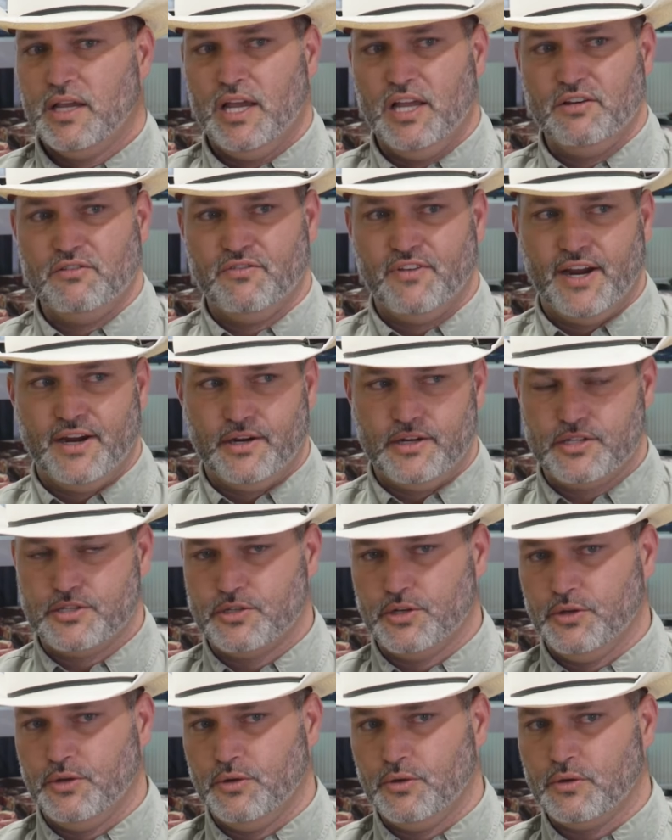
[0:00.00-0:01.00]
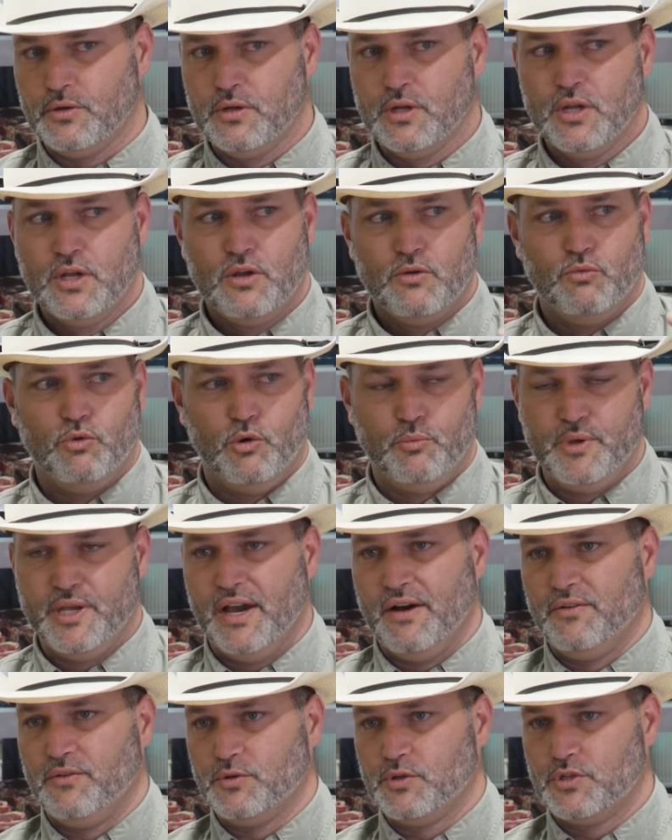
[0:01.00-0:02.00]
And very soon, will
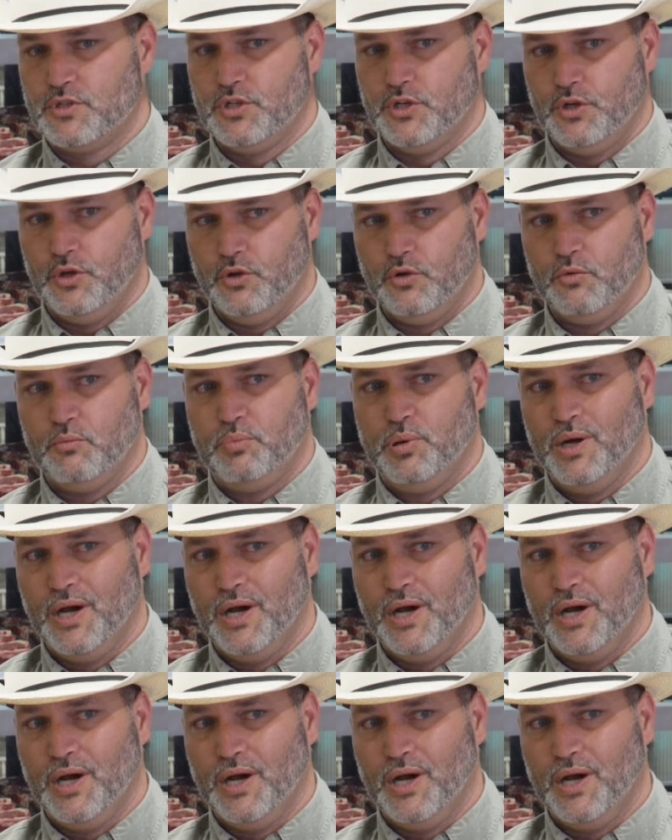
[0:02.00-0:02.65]
be able to